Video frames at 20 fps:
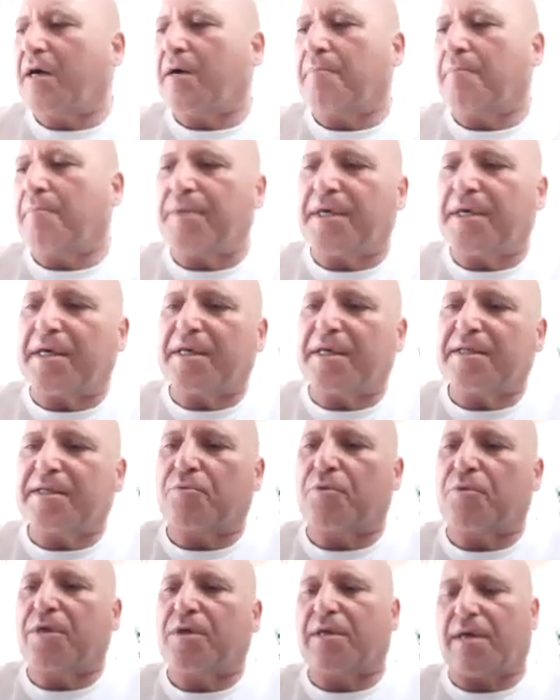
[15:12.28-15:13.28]
beings
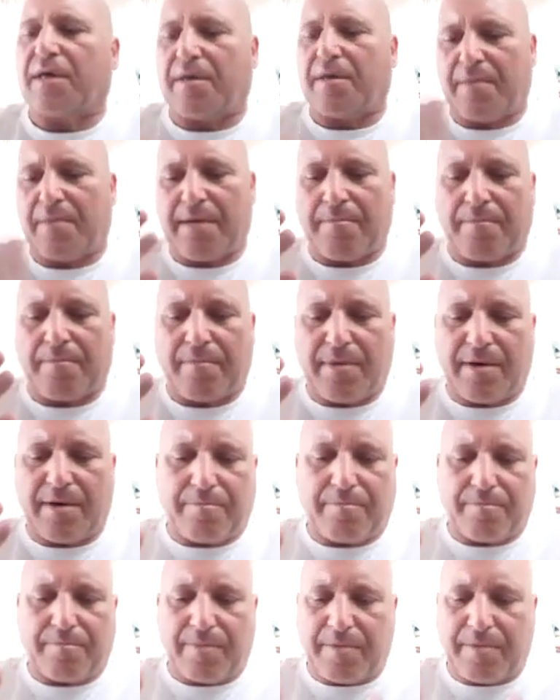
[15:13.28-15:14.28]
with a
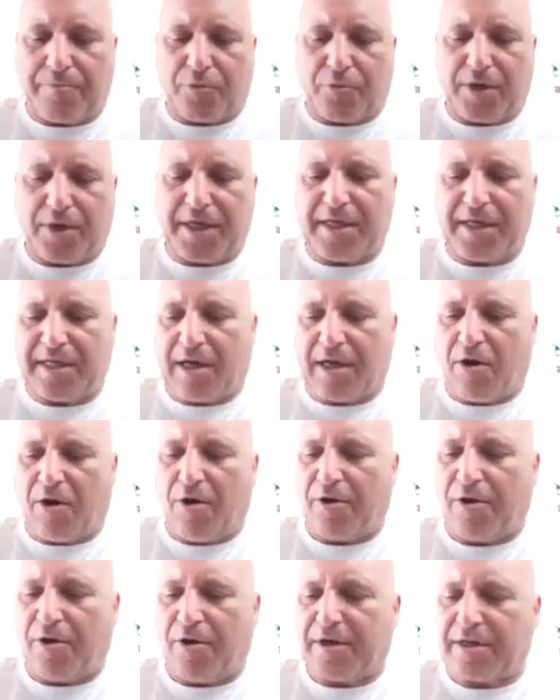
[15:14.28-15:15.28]
brain, a
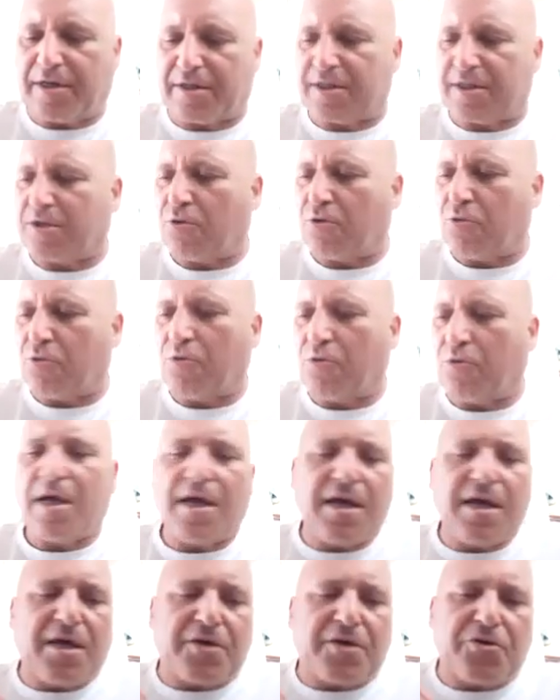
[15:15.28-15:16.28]
heart, a soul.
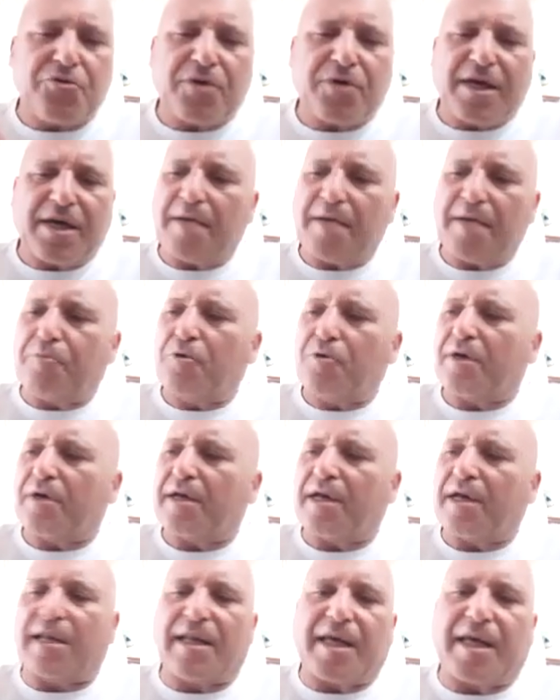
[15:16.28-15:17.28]
You can't put a
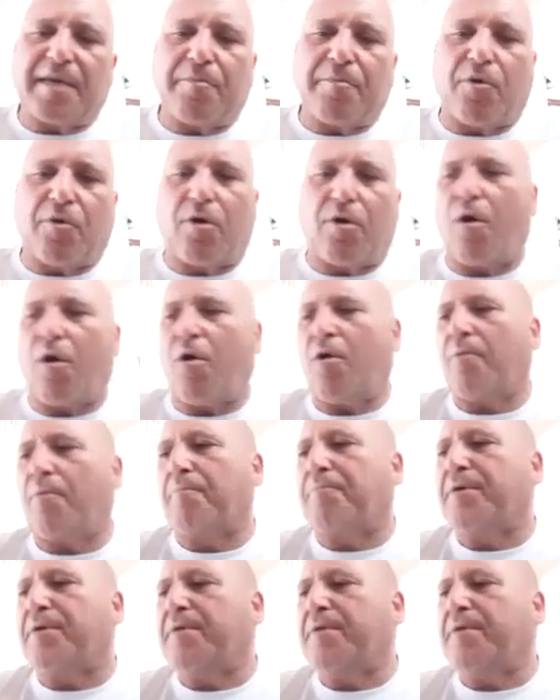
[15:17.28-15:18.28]
label on
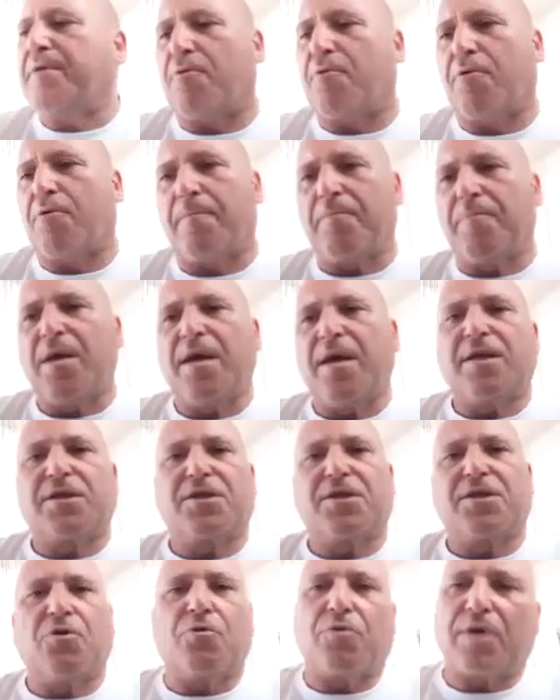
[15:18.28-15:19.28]
people.
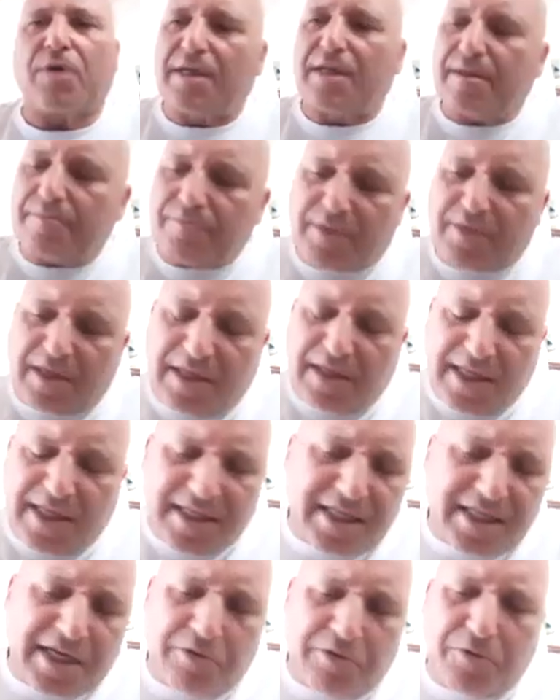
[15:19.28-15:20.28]
So let's
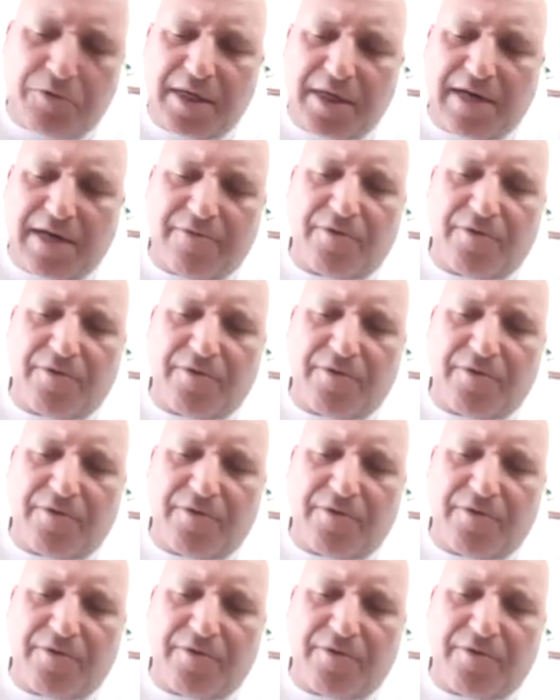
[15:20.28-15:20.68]
get rid of